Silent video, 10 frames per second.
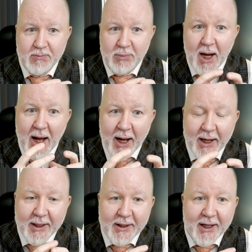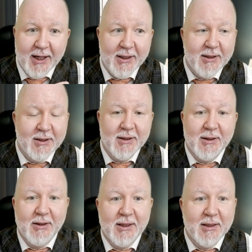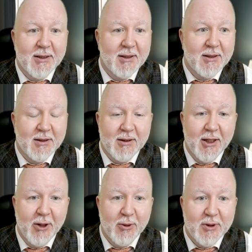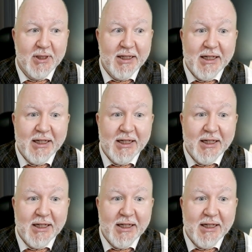high that this goes